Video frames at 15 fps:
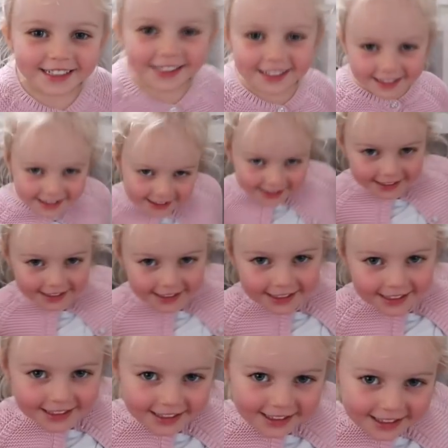How was your
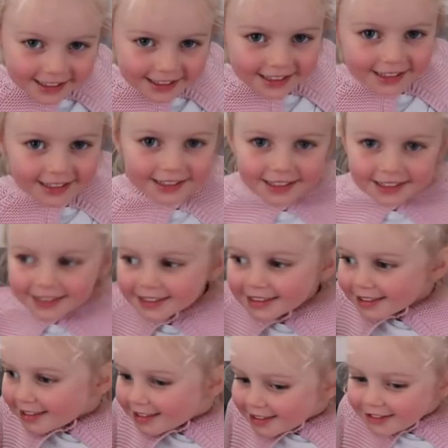day at your new
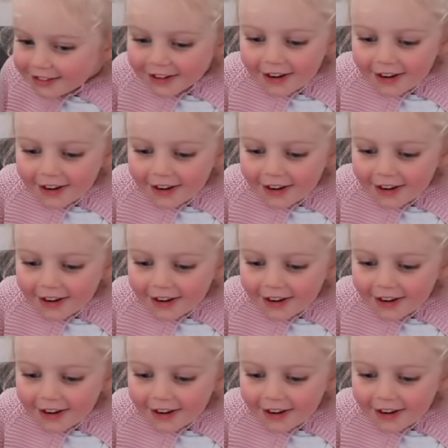classroom?